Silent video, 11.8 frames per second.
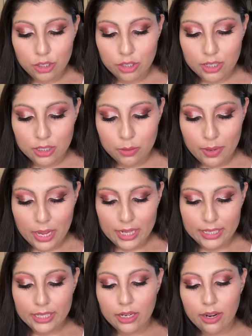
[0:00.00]
this
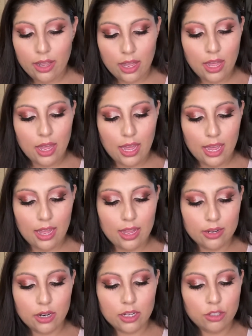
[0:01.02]
palette
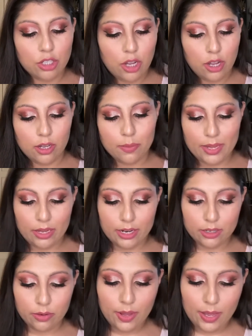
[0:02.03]
and talk about it,
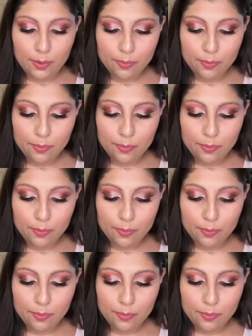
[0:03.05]
okay?